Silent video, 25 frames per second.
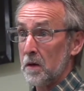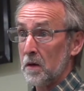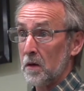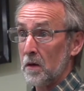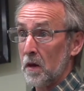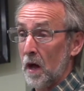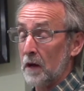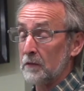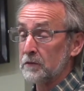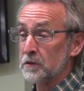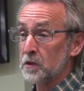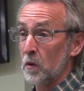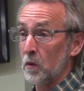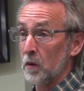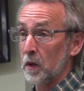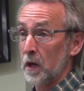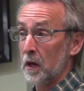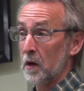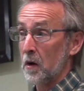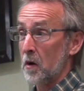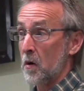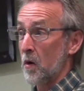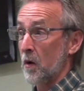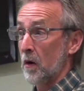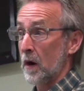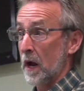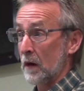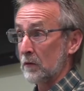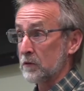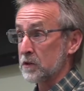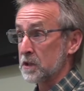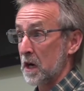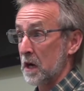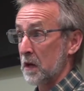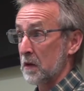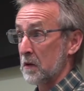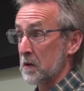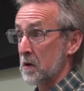Life's going to get hard
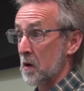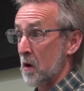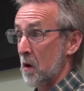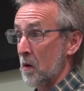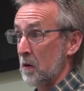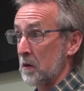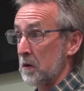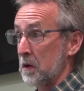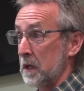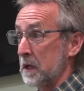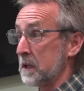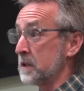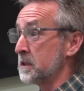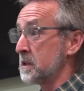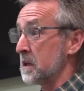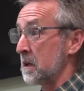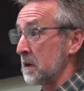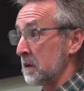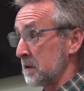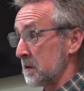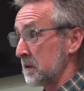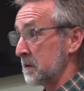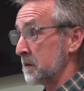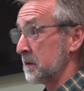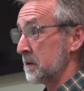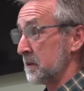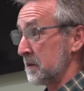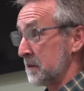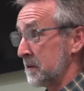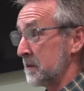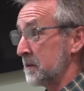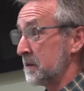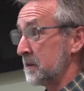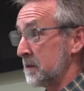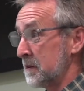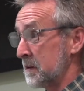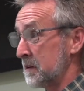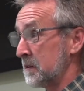outside of the garden, isn't it?
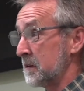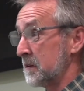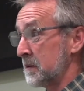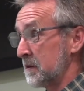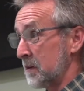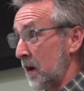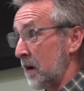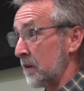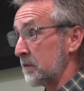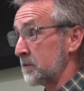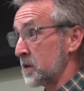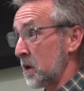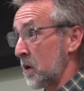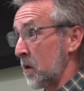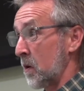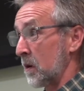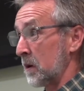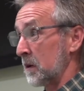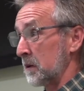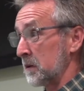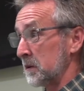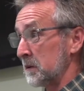Life's hard.